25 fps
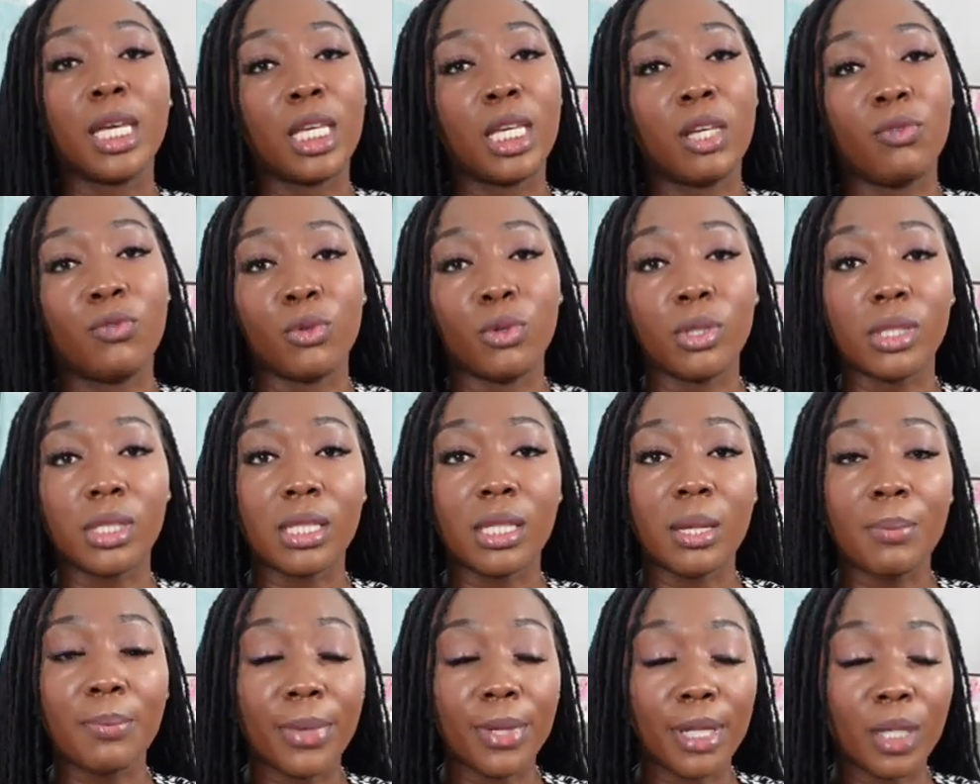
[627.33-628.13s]
If not
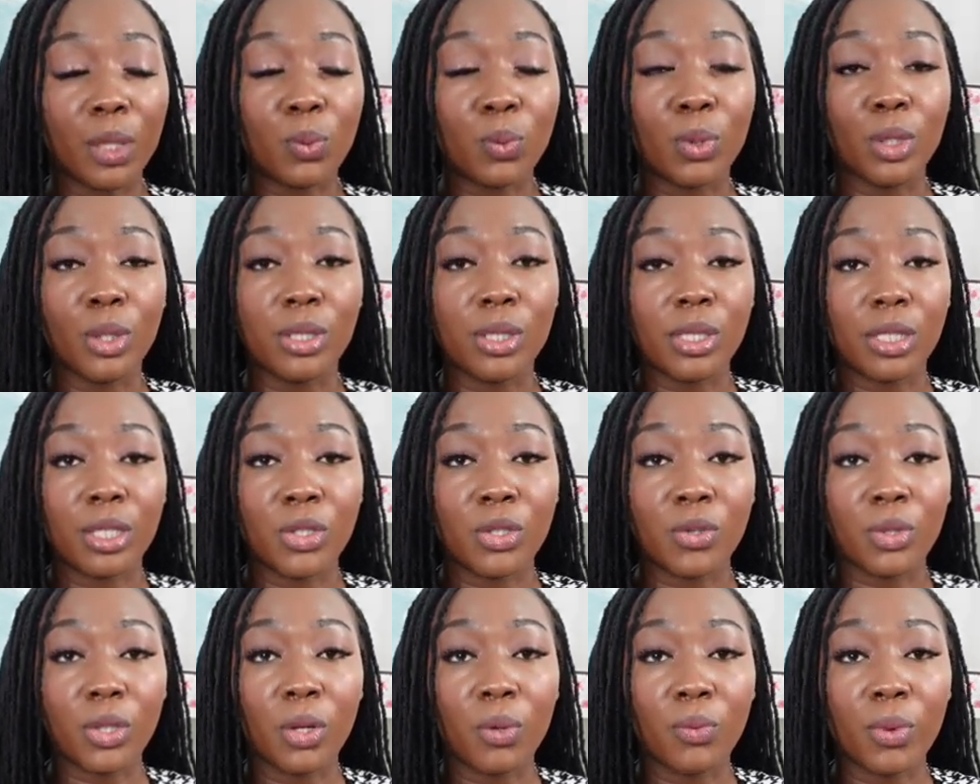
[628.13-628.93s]
somebody who uses the
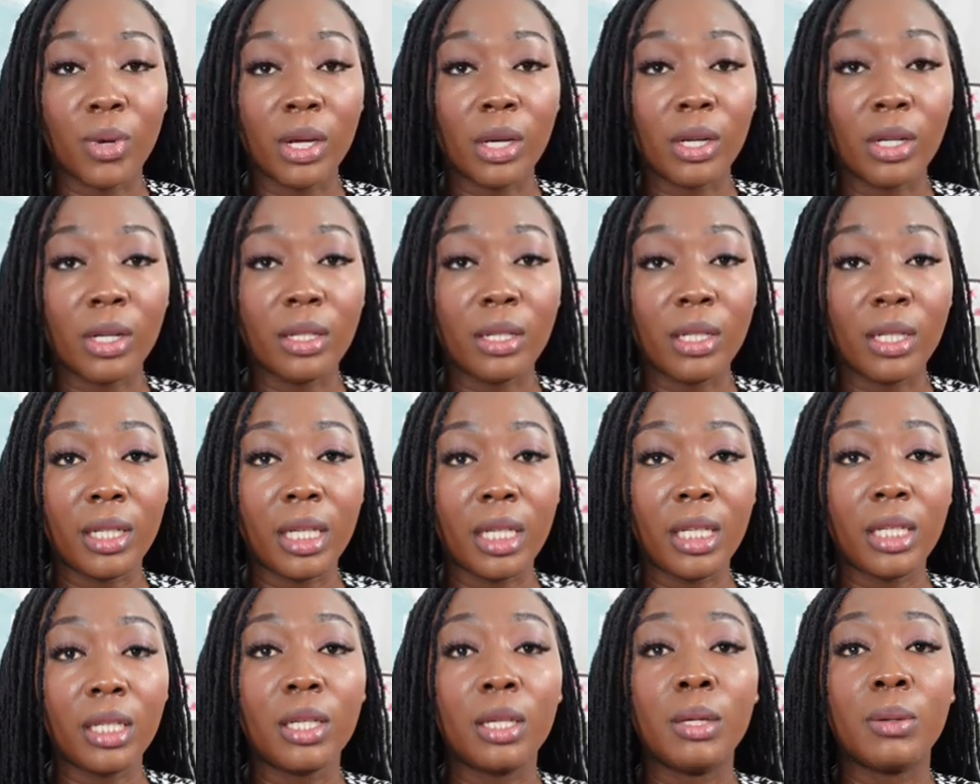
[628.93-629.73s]
train
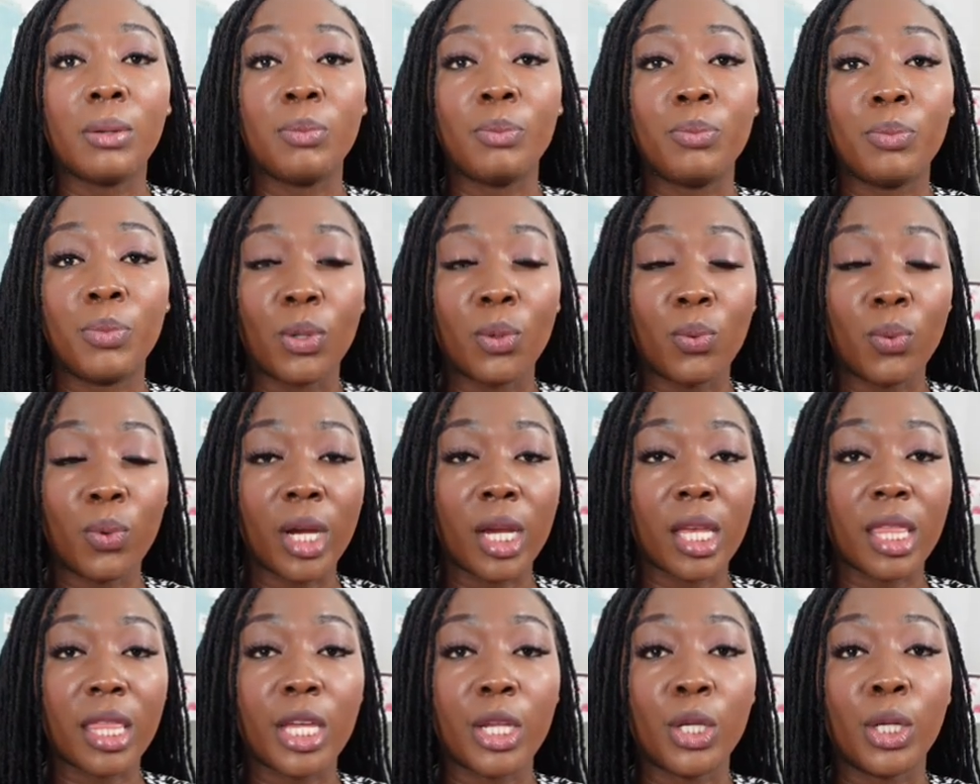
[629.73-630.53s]
regularly,
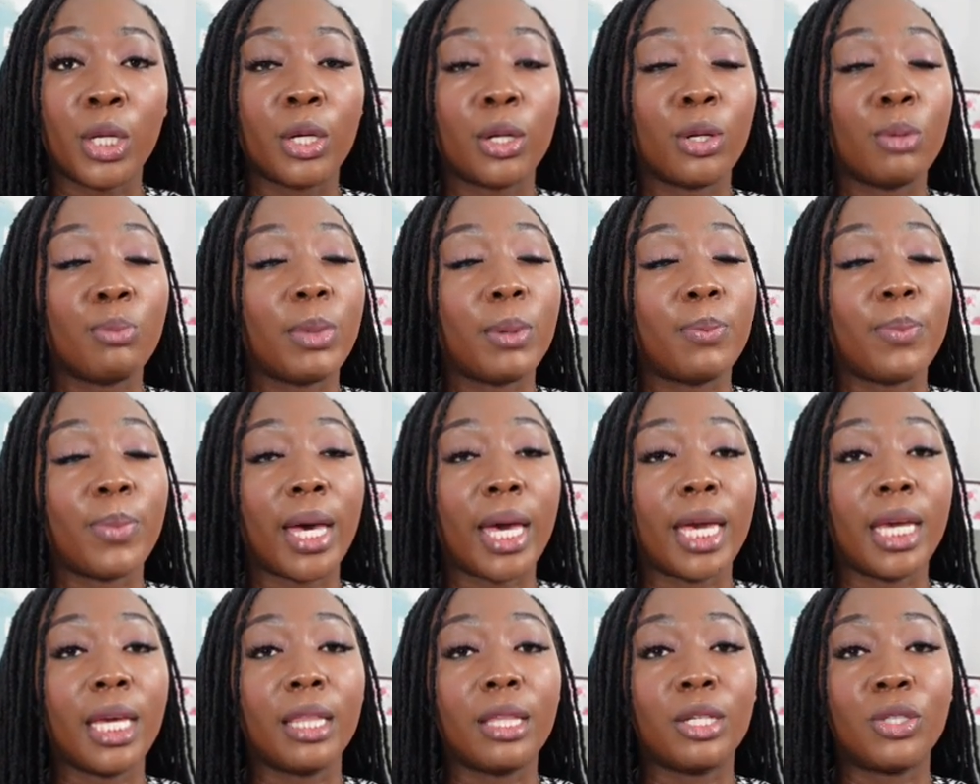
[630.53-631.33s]
beware that you cannot be
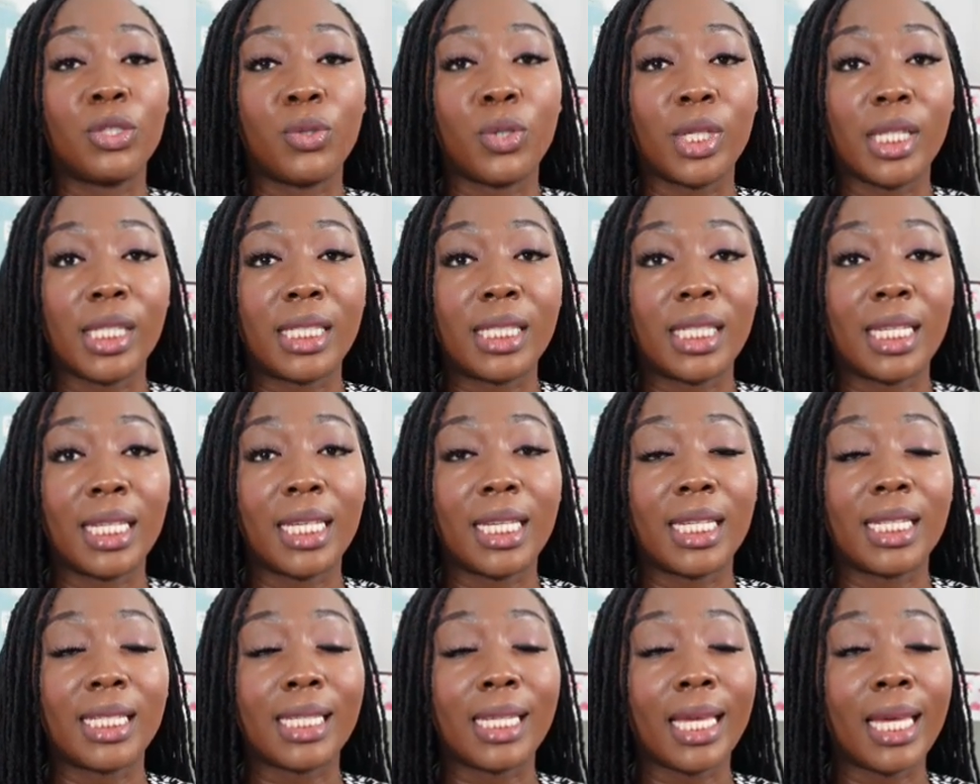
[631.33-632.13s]
buying the train
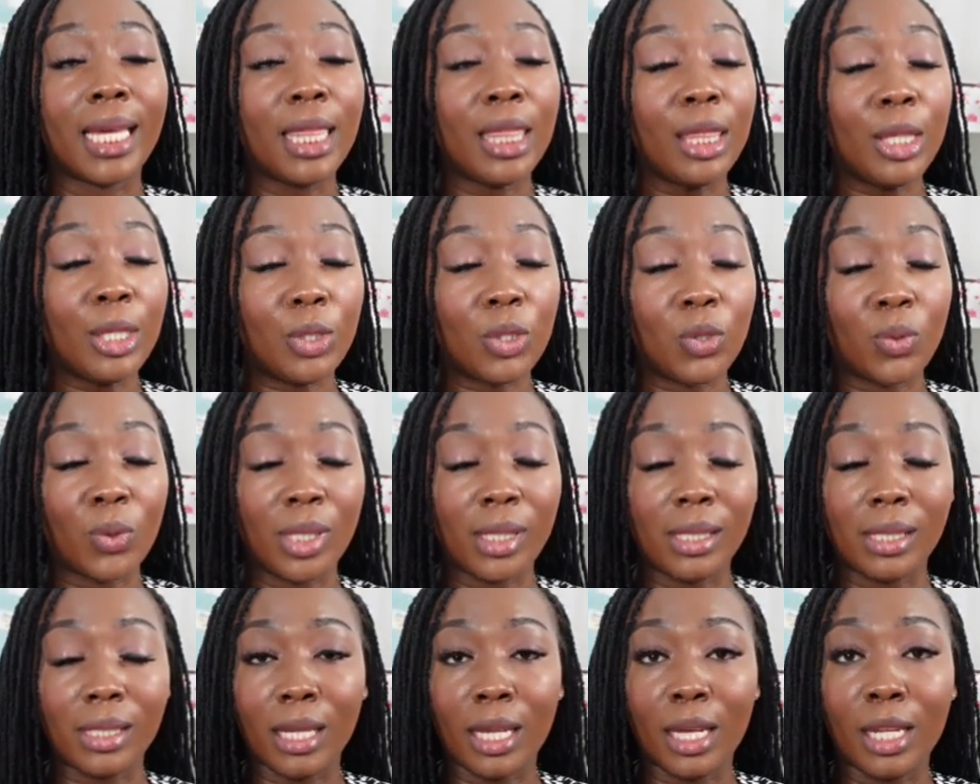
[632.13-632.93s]
tickets in the
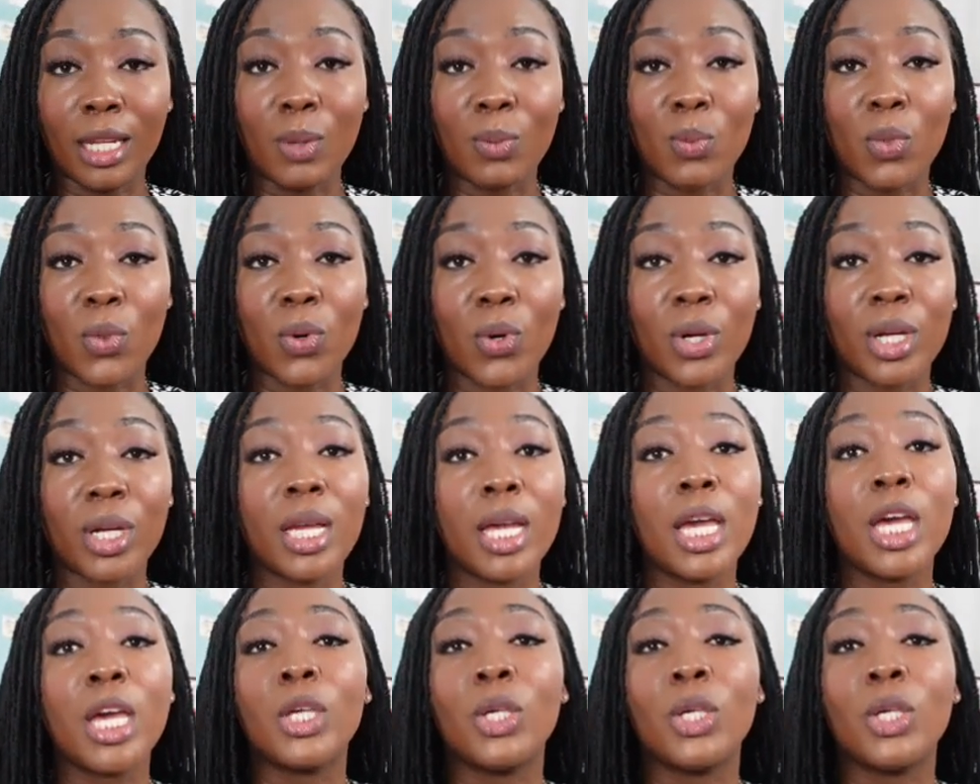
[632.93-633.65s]
trains anymore.